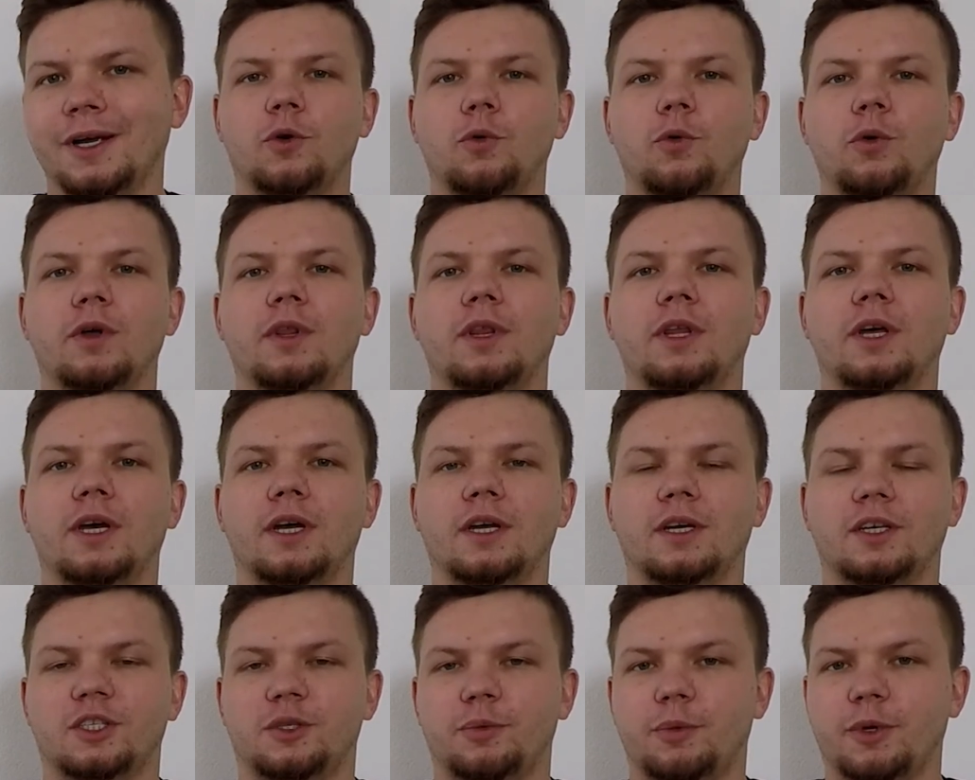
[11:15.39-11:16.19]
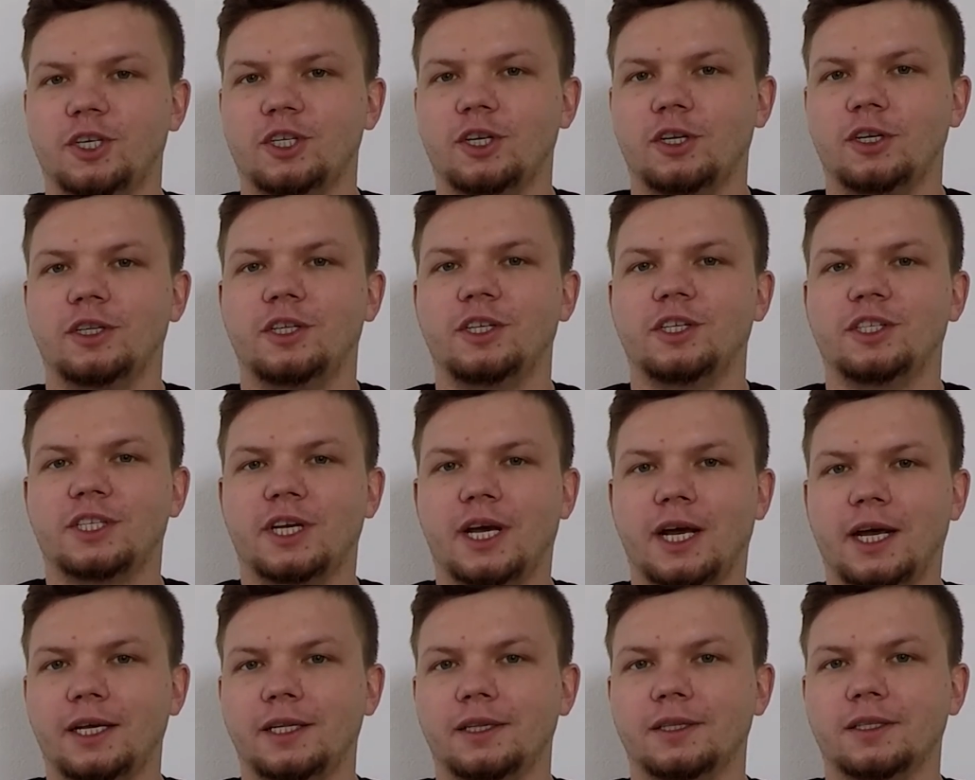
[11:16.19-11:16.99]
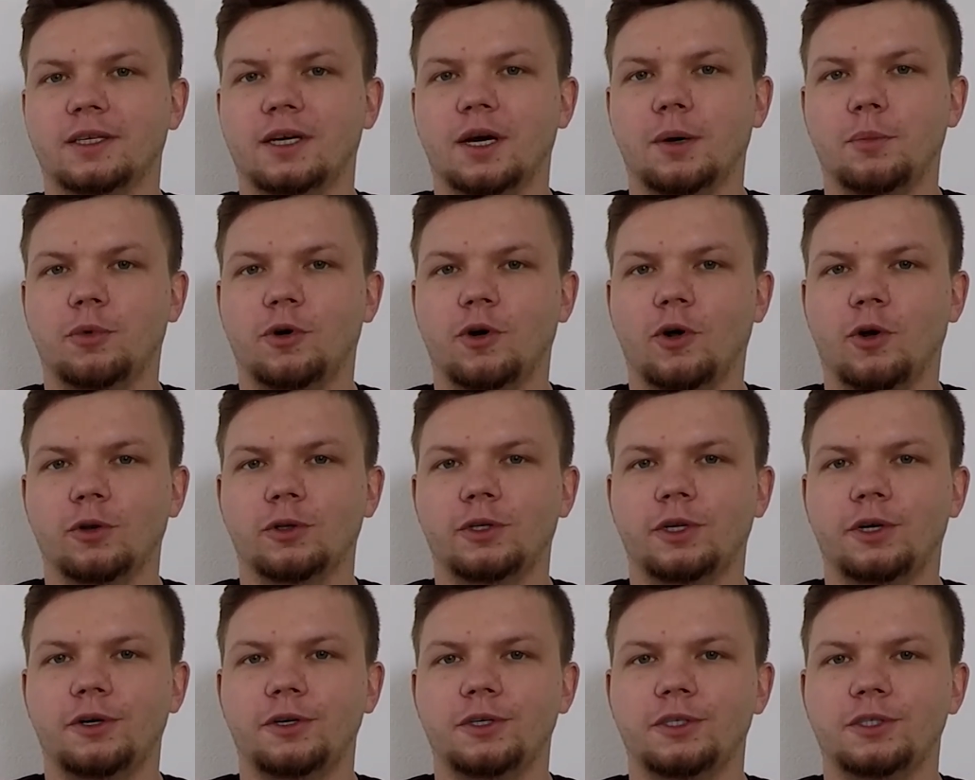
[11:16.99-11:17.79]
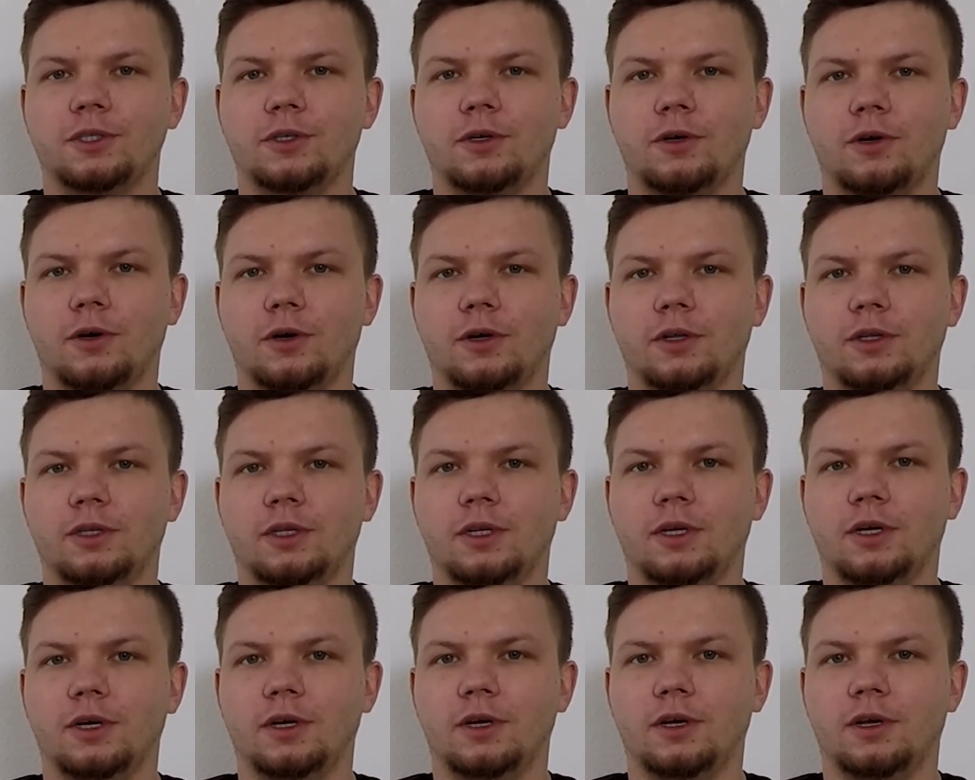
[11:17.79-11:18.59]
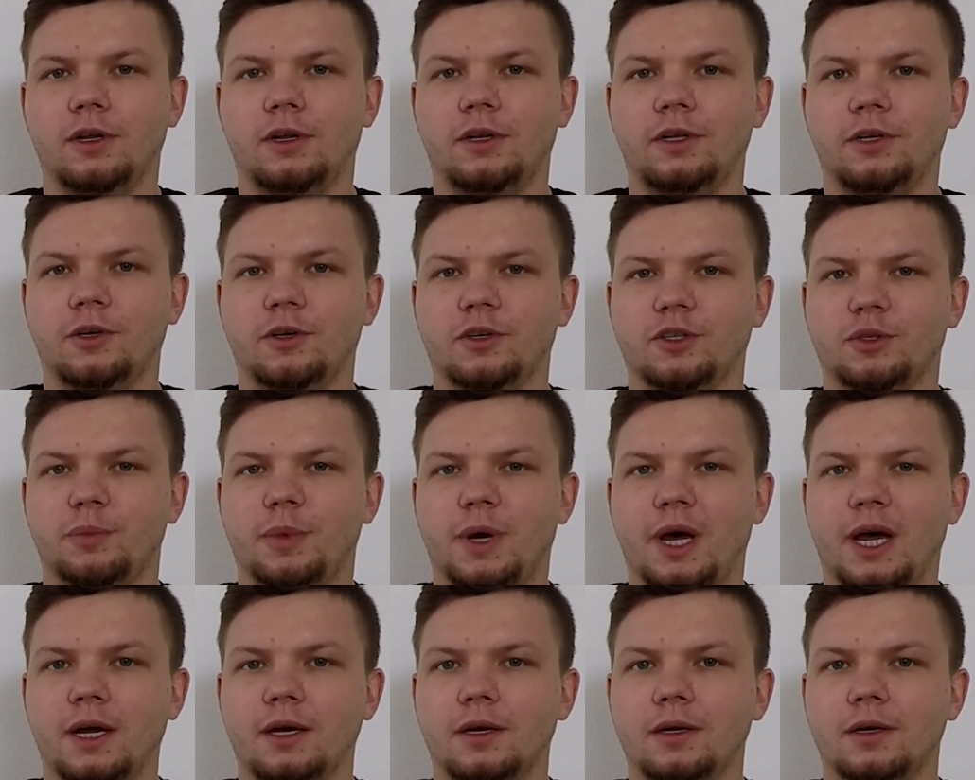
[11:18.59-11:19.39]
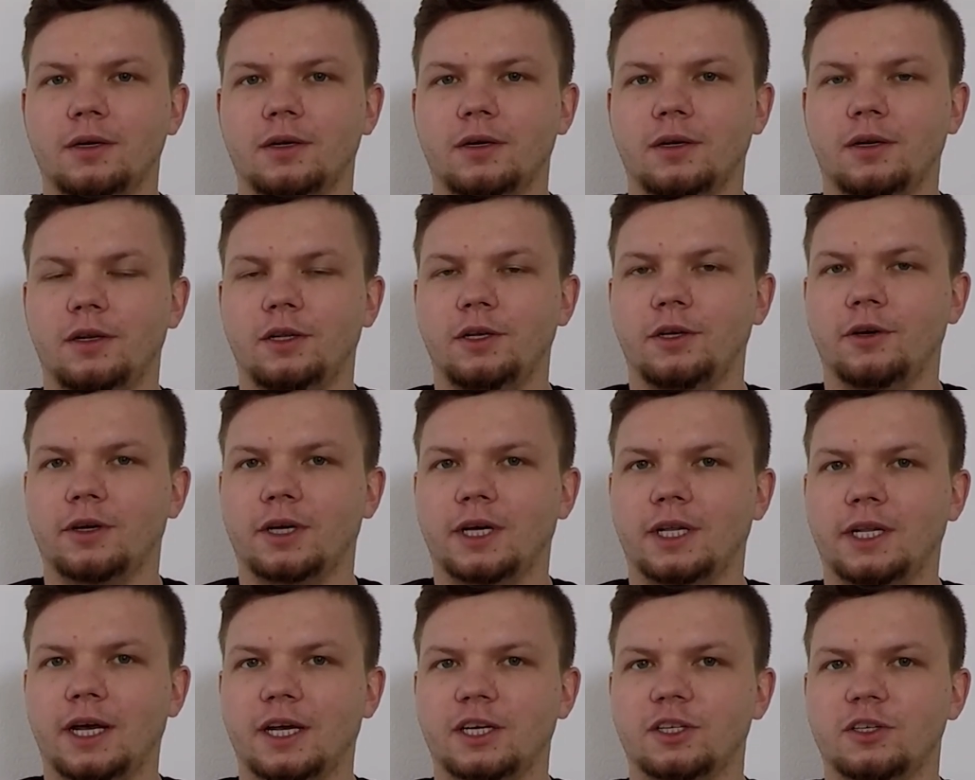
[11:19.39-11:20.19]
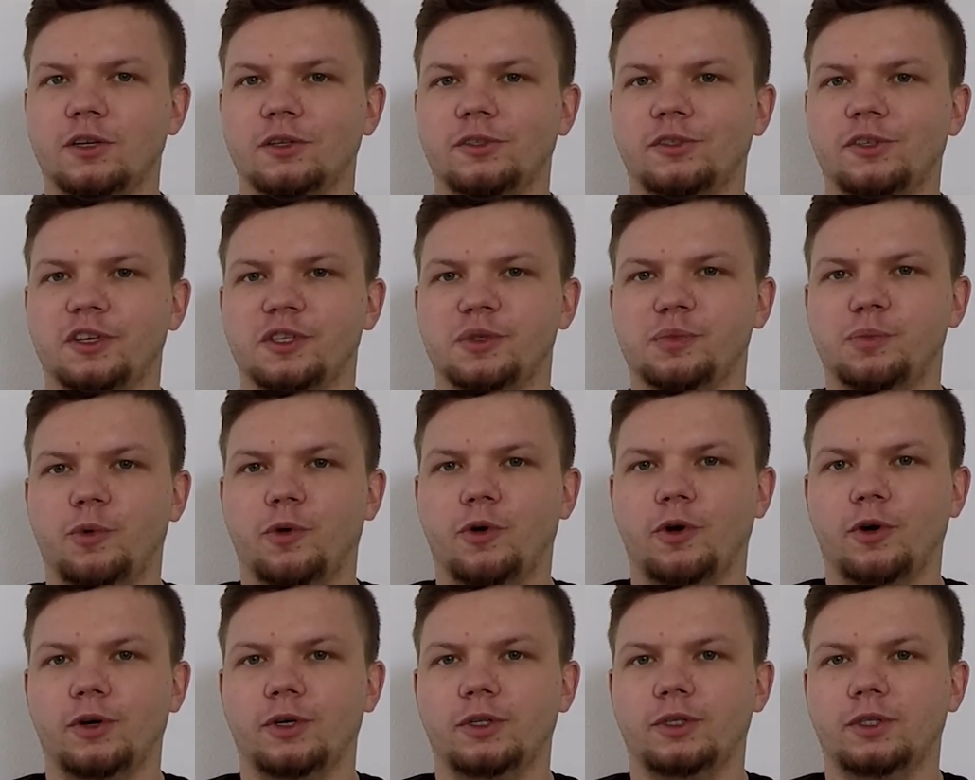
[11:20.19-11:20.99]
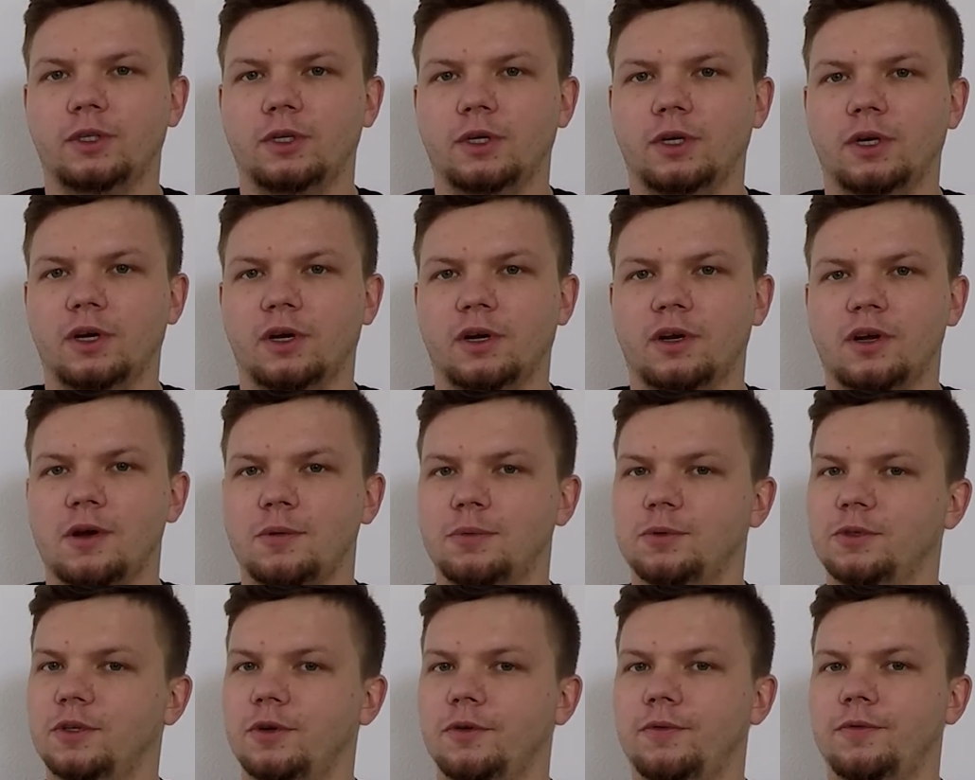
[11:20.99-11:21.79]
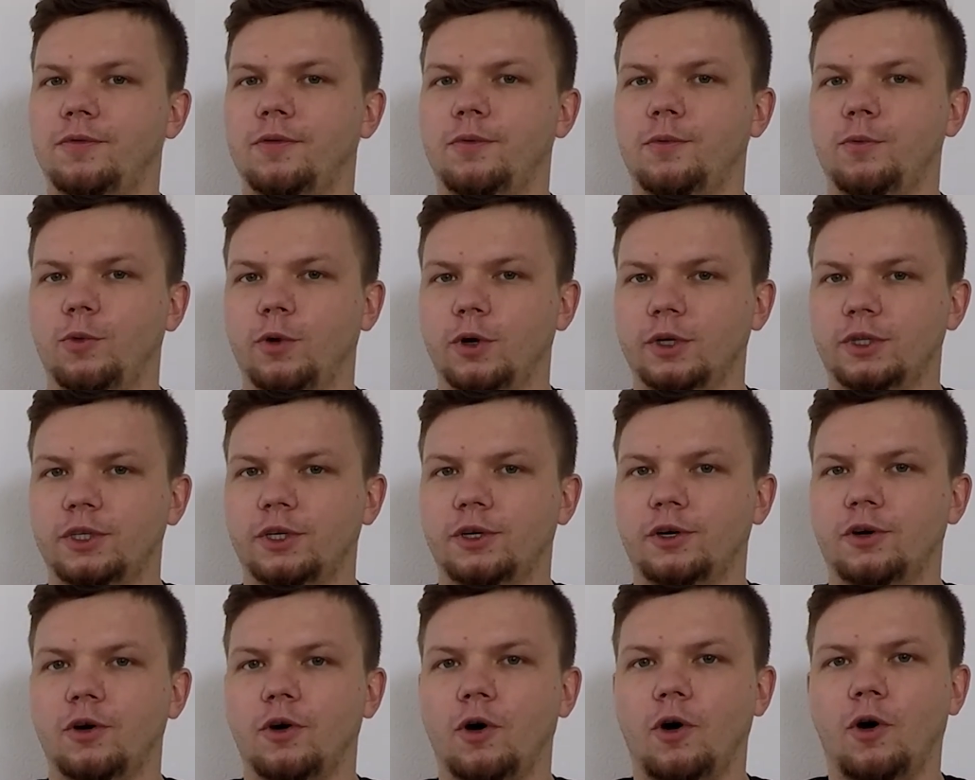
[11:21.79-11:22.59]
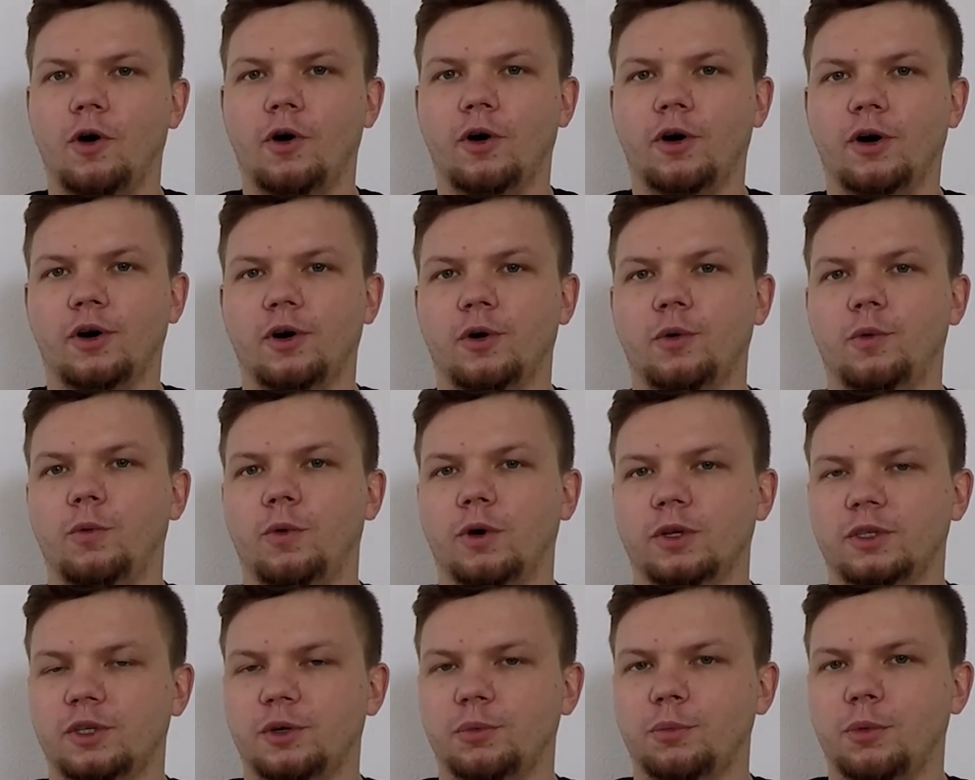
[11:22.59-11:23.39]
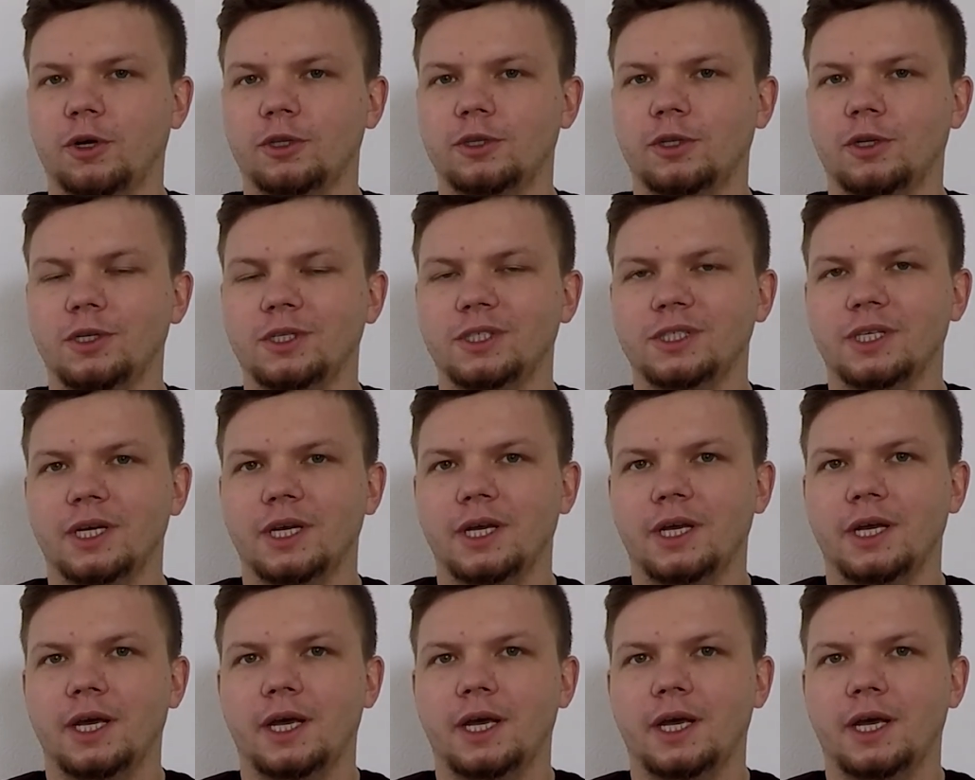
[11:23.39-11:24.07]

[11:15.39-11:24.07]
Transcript: With the specially designed cup holders on Leo's back, Leo can actually transport cups of water or water bottles,